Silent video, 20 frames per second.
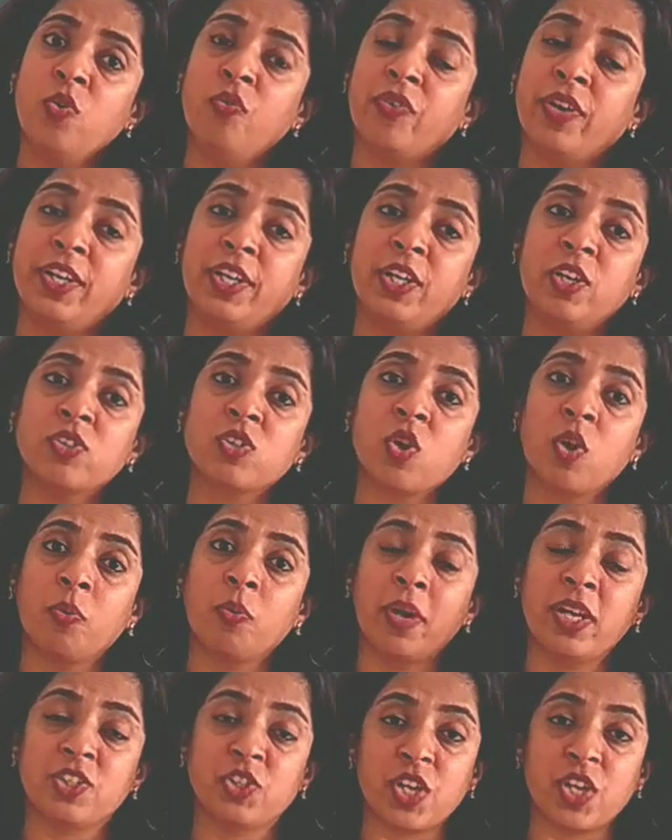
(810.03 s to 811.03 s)
videos on
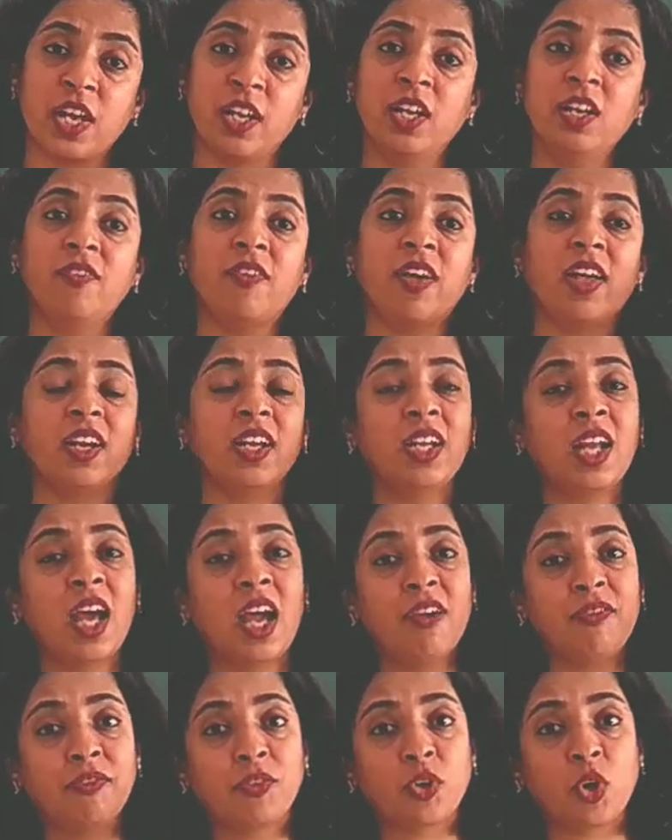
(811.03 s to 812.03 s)
my channel wherein
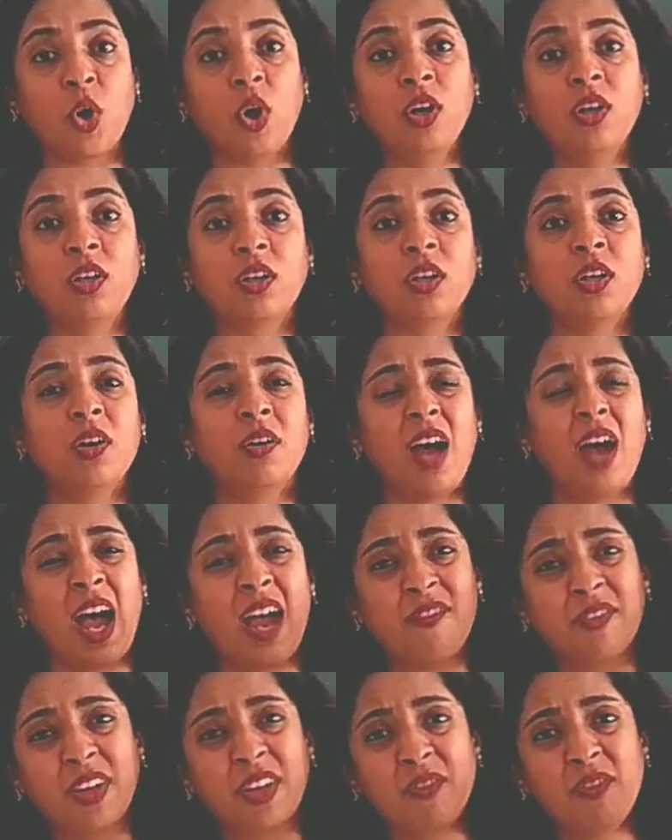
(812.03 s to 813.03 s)

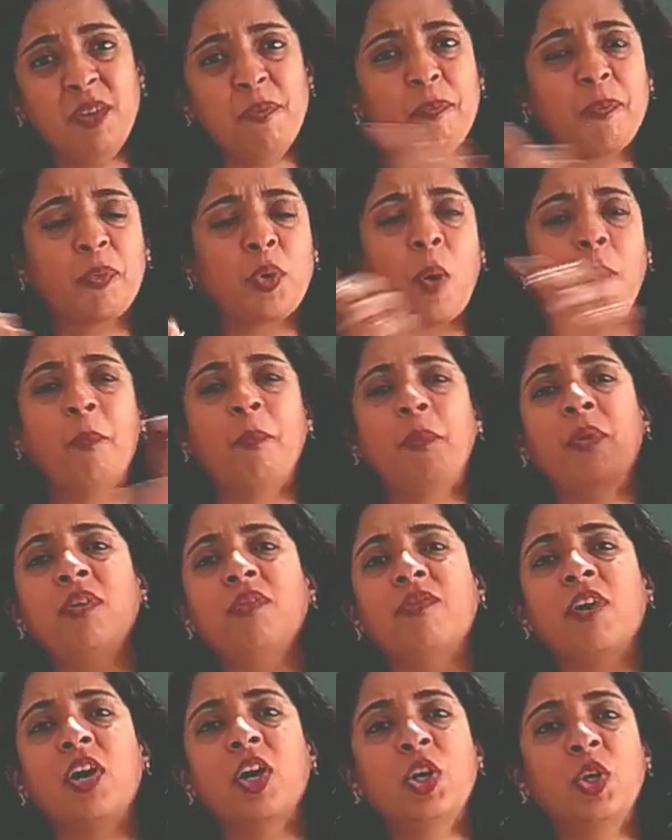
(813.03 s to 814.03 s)
I've given proper
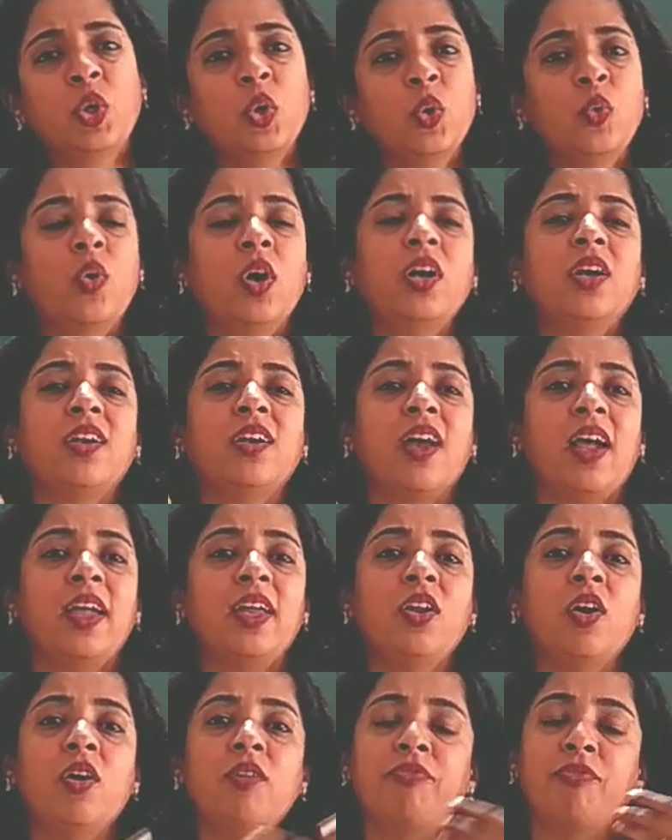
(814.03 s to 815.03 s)
word to word line of